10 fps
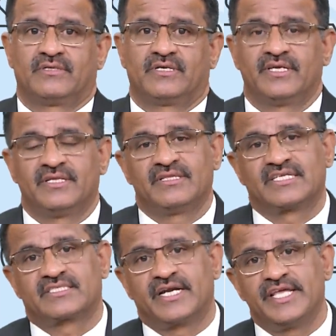in the
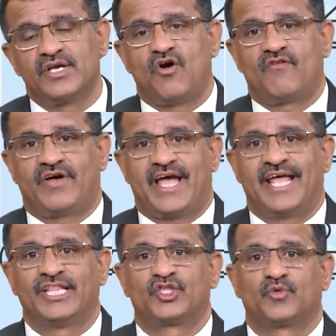study of
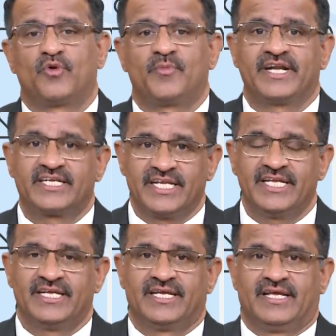
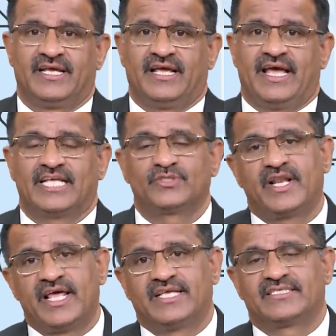anthropometry as well
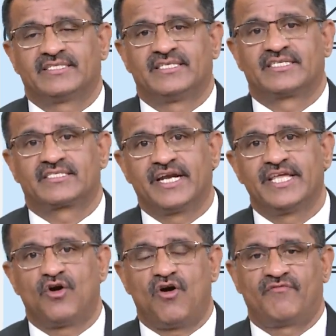as in the study
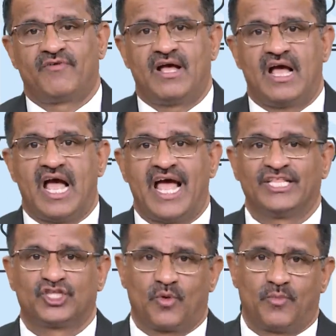of
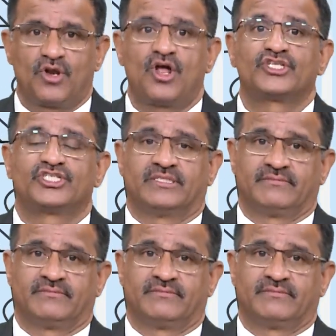anthropology.